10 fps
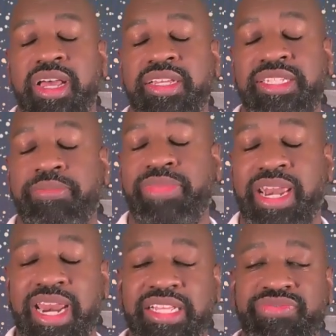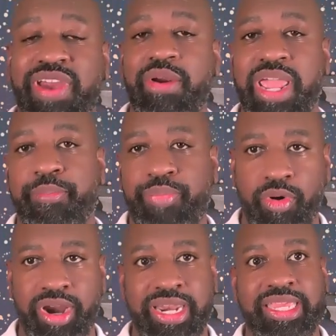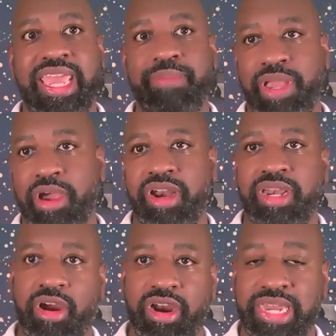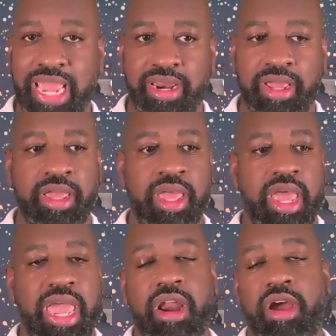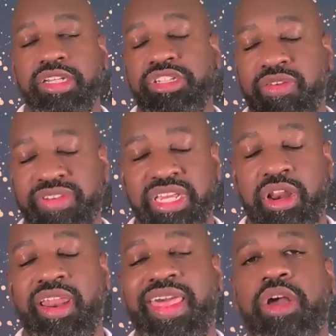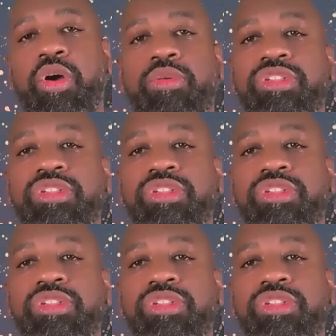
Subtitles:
something that is very important in keeping our data and our service and all that cool.